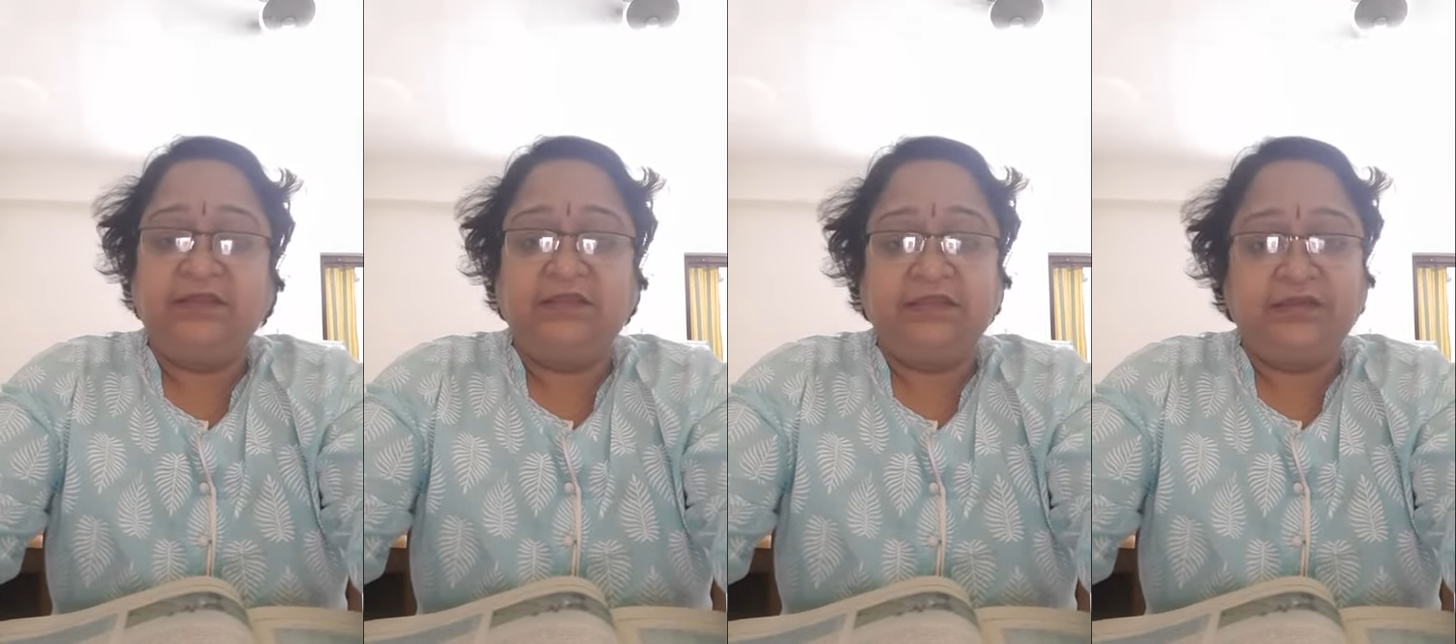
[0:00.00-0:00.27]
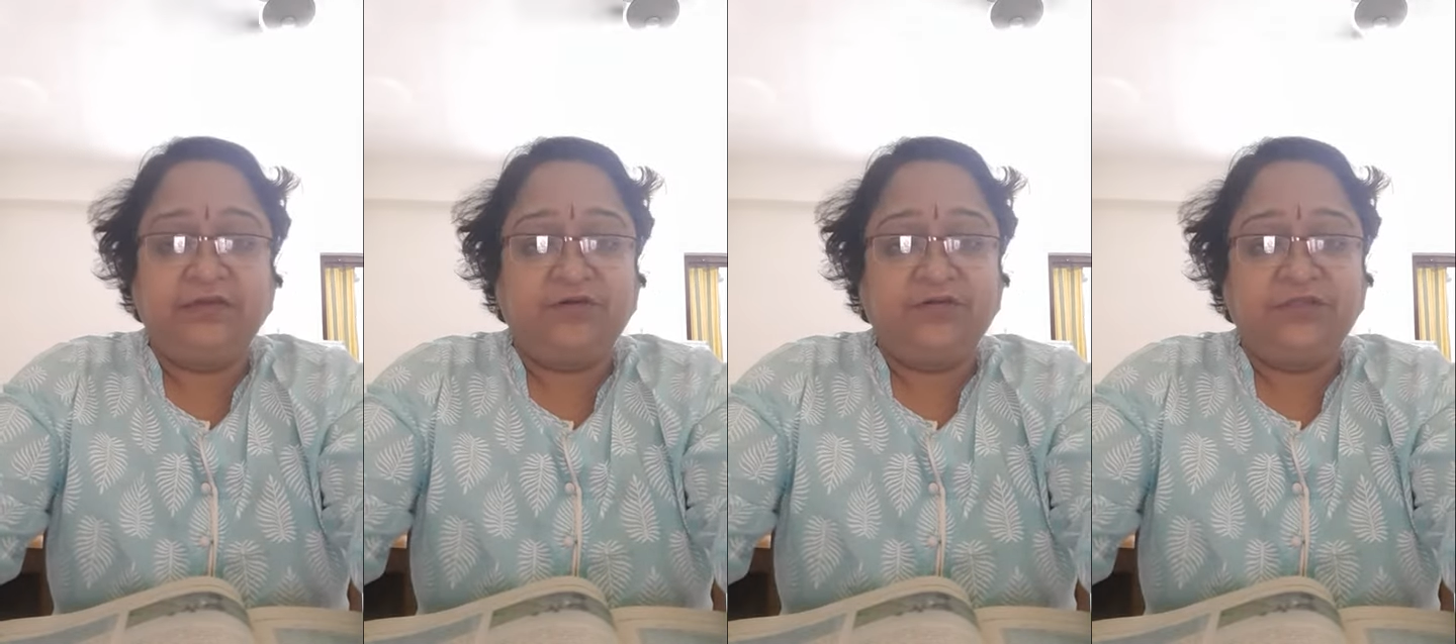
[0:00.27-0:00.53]
in
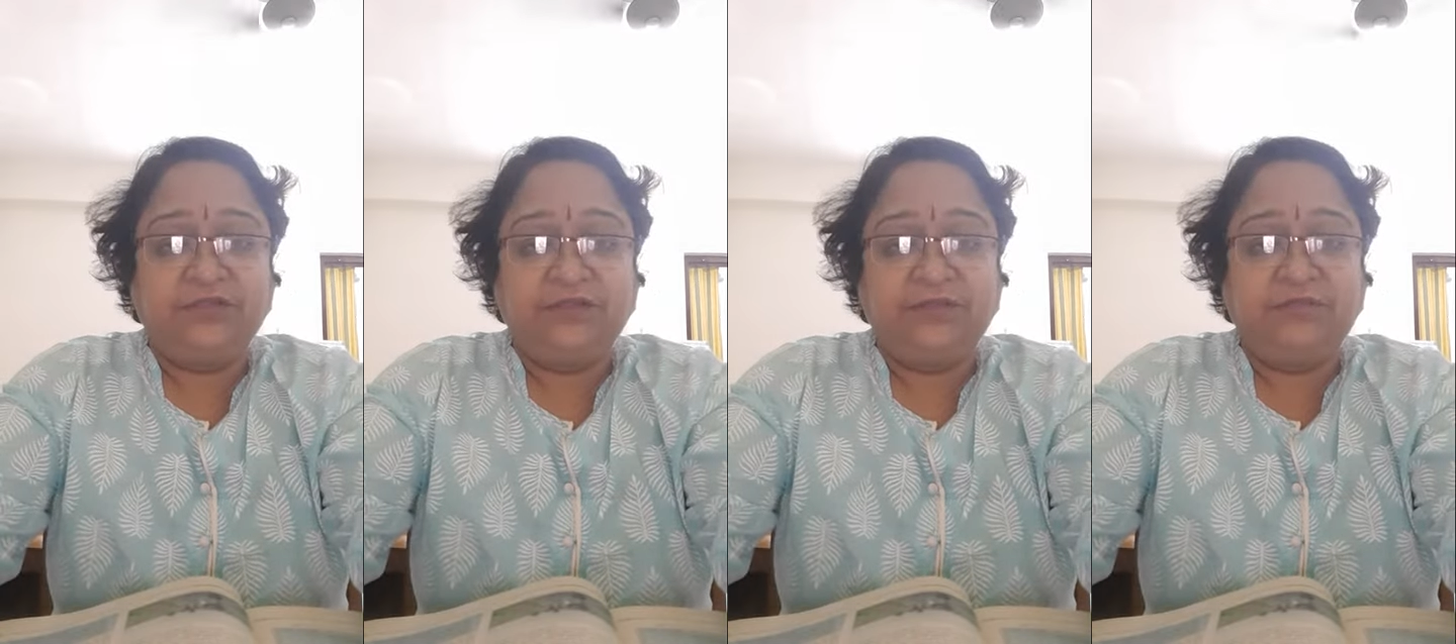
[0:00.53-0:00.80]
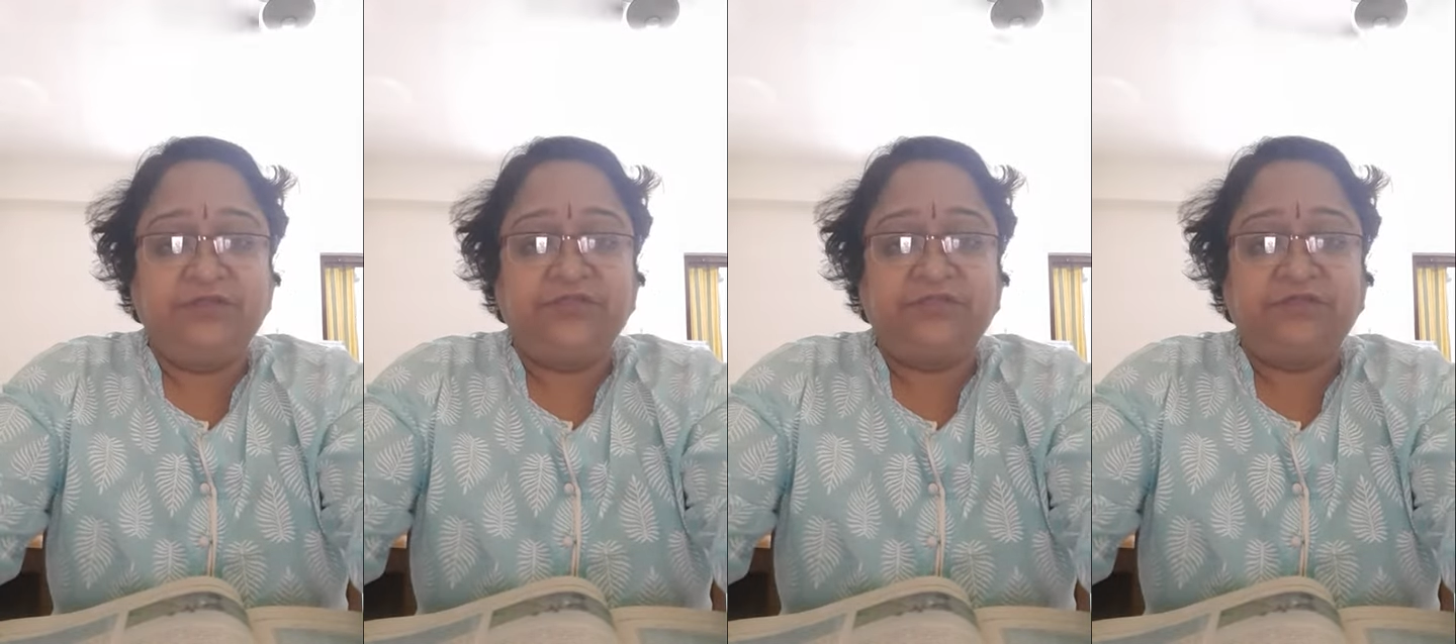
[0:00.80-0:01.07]
the northern
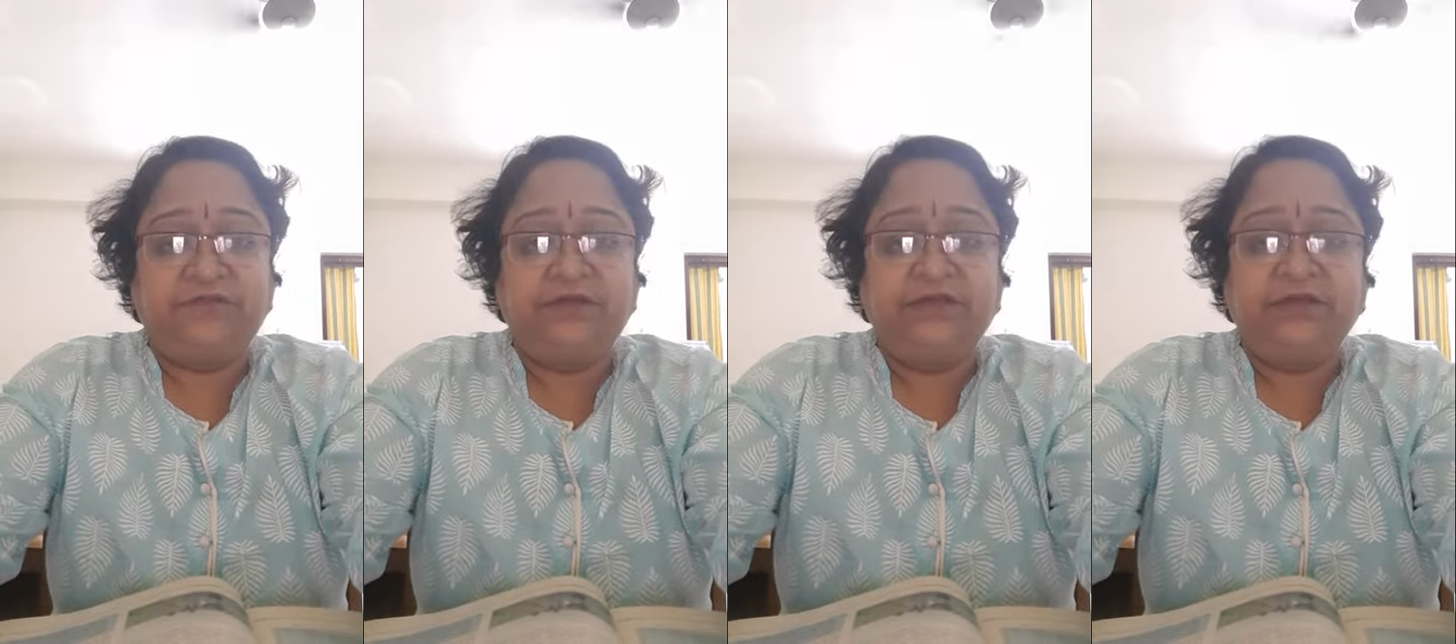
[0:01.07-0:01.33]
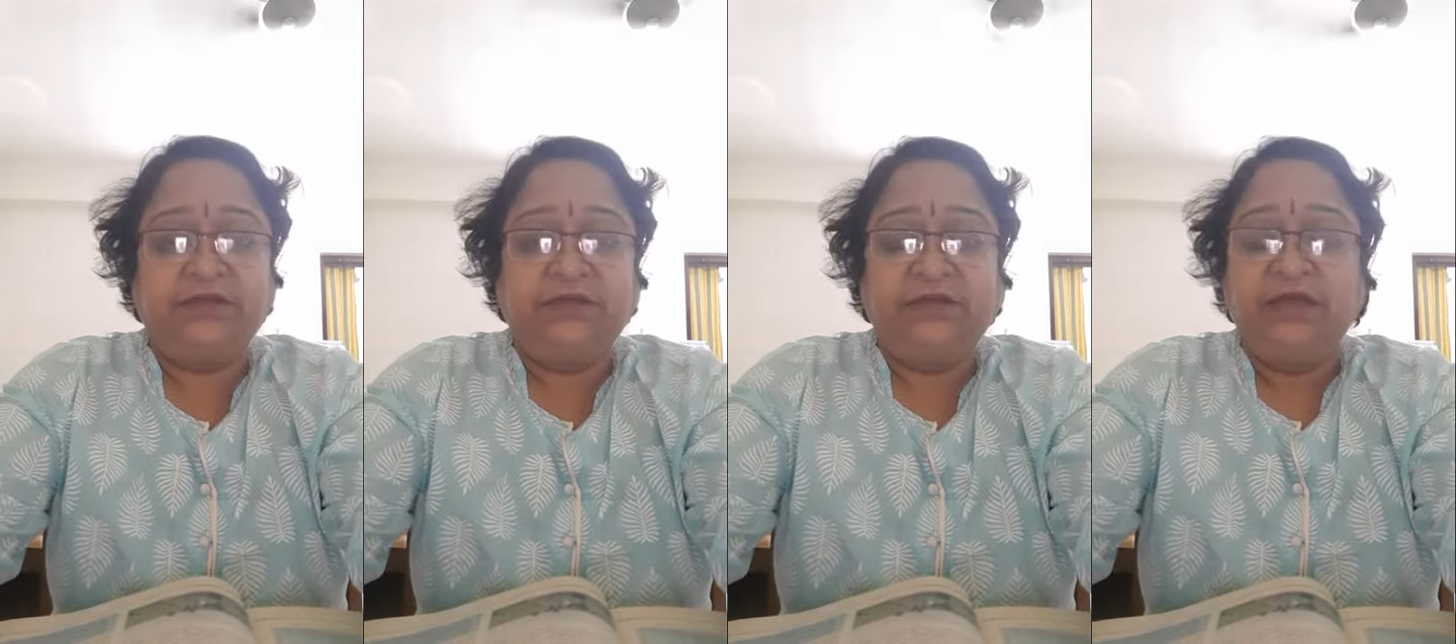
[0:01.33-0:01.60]
hemisphere,